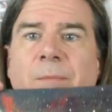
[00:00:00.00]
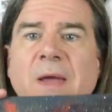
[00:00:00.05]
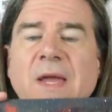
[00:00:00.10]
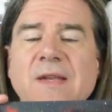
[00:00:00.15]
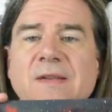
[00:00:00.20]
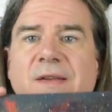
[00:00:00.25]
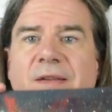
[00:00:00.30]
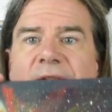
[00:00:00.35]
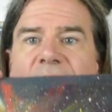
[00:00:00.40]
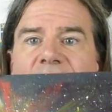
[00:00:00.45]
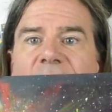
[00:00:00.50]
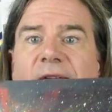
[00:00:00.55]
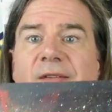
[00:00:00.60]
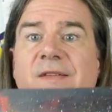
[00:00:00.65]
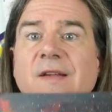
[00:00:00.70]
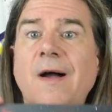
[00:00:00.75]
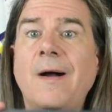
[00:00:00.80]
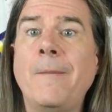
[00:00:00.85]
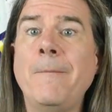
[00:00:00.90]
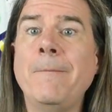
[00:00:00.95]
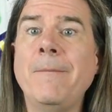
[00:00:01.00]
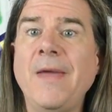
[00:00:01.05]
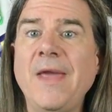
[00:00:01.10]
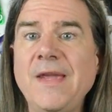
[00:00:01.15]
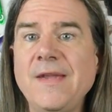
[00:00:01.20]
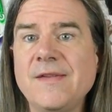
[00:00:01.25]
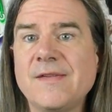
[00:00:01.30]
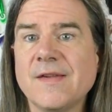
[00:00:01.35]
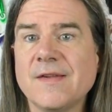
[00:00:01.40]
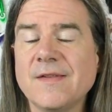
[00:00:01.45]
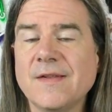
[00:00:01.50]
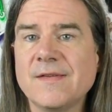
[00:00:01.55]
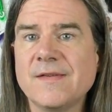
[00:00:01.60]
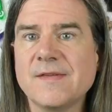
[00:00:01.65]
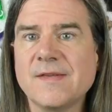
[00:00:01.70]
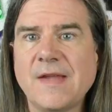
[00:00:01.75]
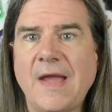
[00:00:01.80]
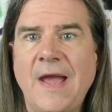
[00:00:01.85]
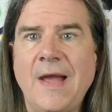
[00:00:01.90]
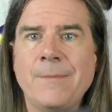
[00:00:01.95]
painting. This is amazing. This
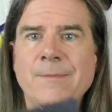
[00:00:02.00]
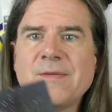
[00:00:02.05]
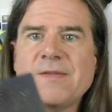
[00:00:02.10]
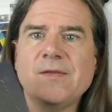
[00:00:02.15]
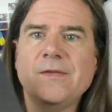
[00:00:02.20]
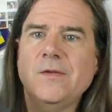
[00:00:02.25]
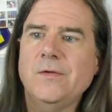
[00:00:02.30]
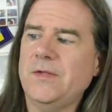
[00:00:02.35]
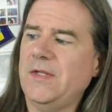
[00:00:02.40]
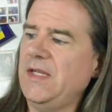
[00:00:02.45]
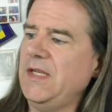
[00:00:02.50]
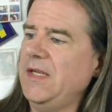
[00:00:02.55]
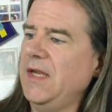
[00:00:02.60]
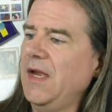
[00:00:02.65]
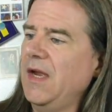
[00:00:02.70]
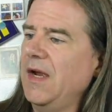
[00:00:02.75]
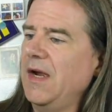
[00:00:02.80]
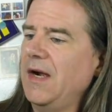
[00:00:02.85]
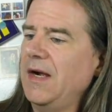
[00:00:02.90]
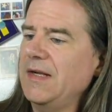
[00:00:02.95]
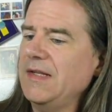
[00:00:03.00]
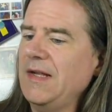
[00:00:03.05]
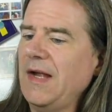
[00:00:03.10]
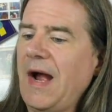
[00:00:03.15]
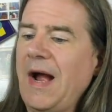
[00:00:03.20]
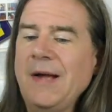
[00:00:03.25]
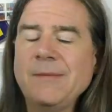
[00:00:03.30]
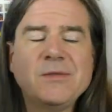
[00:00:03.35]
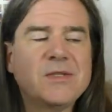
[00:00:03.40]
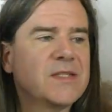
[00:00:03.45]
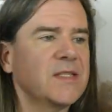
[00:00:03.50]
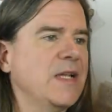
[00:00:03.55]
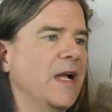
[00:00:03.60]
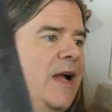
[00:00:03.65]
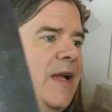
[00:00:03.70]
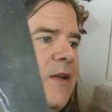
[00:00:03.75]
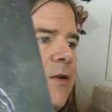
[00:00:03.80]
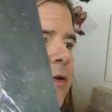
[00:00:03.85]
is absolutely... I